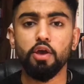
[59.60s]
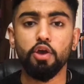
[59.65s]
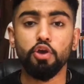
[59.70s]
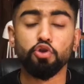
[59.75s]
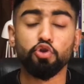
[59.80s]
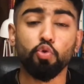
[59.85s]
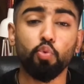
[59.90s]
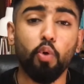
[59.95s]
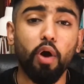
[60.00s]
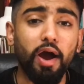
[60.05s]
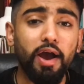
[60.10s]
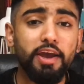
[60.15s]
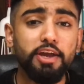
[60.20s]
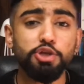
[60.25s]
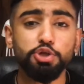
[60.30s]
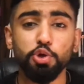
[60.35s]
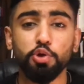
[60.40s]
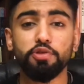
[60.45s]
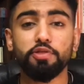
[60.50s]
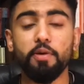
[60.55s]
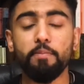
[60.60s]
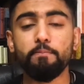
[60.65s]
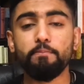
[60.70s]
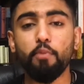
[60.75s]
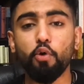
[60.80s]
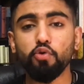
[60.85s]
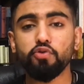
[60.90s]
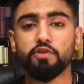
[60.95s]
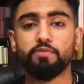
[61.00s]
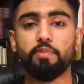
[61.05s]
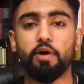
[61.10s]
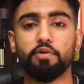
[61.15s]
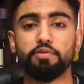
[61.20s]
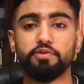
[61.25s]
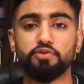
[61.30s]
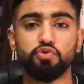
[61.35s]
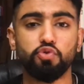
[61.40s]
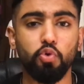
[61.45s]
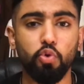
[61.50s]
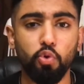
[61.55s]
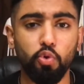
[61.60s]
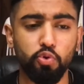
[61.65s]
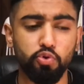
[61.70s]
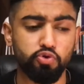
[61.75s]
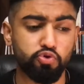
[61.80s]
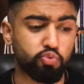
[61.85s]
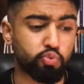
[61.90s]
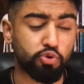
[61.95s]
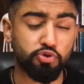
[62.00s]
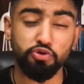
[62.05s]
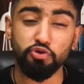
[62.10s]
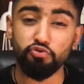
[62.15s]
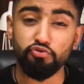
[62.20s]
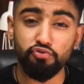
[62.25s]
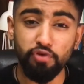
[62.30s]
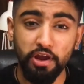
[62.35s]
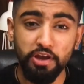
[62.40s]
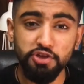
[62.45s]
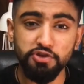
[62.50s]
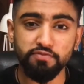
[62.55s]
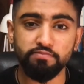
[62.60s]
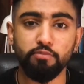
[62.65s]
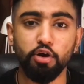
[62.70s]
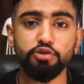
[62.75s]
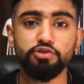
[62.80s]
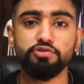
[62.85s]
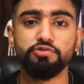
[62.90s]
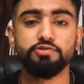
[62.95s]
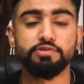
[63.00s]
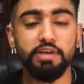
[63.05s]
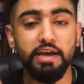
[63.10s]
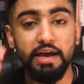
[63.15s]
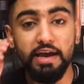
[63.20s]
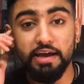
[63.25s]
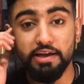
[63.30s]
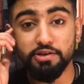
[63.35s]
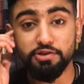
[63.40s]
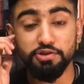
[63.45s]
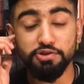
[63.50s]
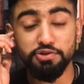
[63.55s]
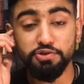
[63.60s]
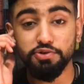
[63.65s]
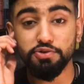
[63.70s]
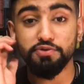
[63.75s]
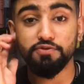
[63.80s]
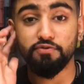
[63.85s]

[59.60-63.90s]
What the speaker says: So what I enjoyed the most about this course was the range of modules that I had to choose